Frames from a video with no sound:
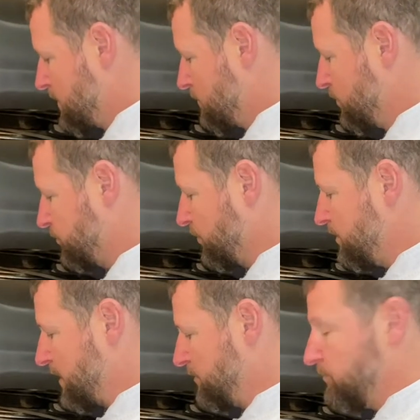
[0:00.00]
What's
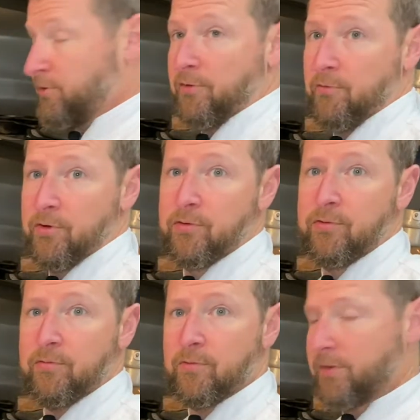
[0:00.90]
great about using a
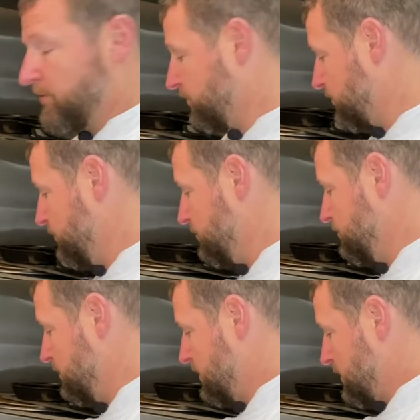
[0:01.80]
roux with this
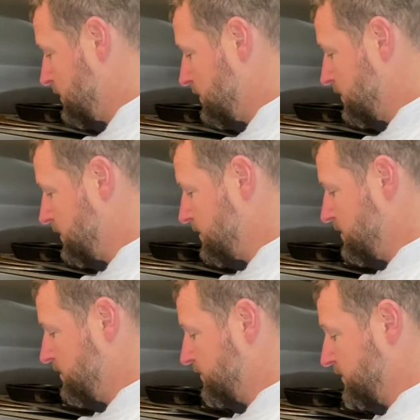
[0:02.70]
too
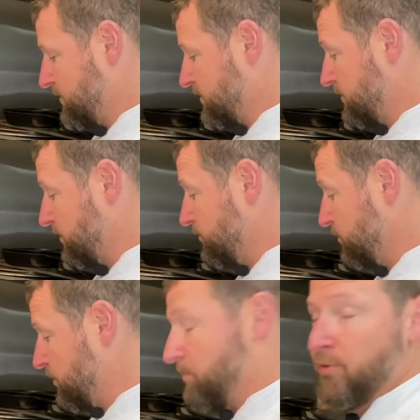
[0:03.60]
is it's
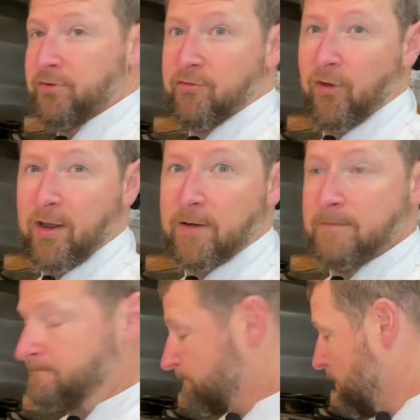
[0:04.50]
also an emulsifier.
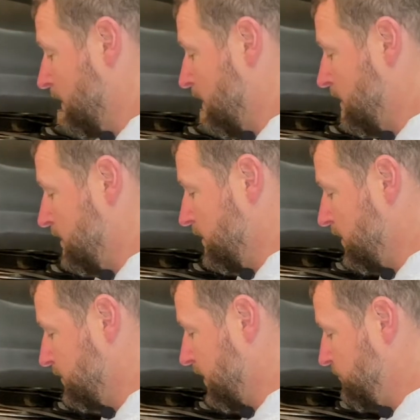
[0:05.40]
A
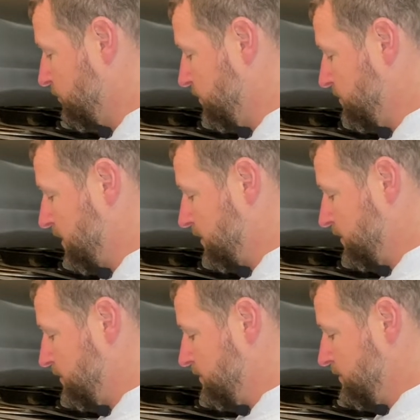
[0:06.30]
lot of times when
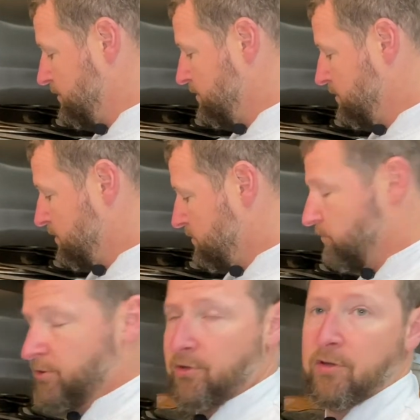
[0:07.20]

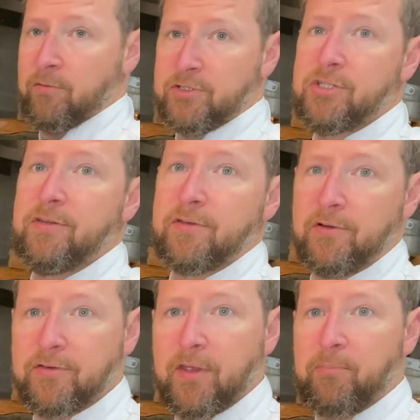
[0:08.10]
you're cooking with cheese,
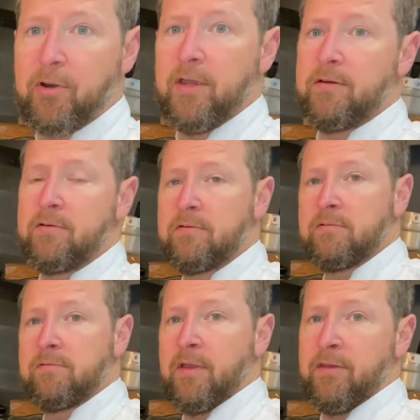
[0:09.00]
it'll separate,
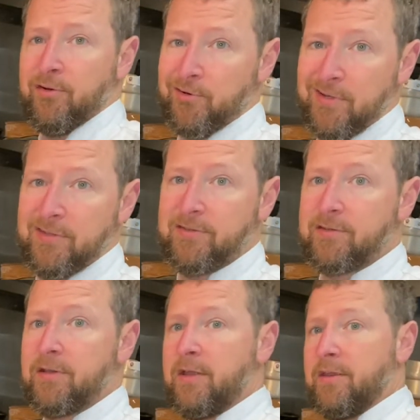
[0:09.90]
and the
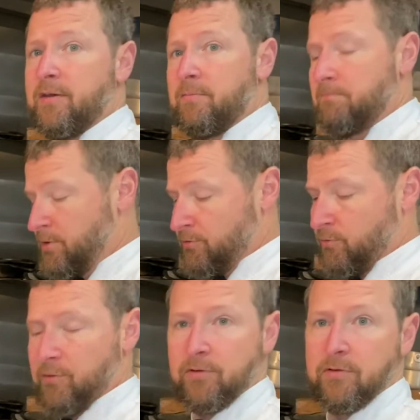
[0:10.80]
grease and the milk
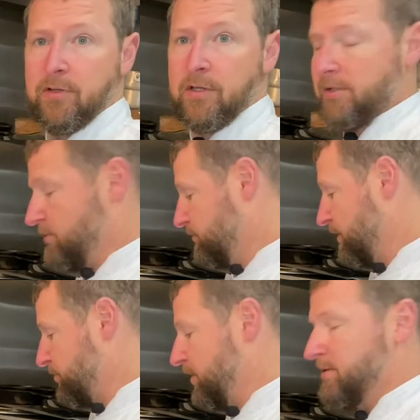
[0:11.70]
will, you know,
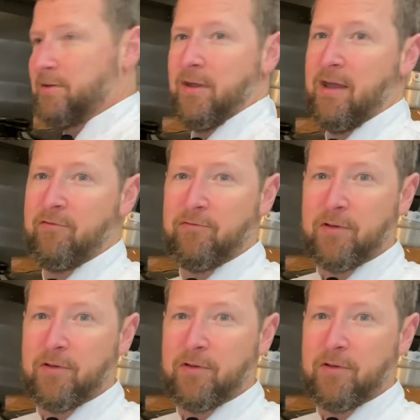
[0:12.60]
separate, and then you have,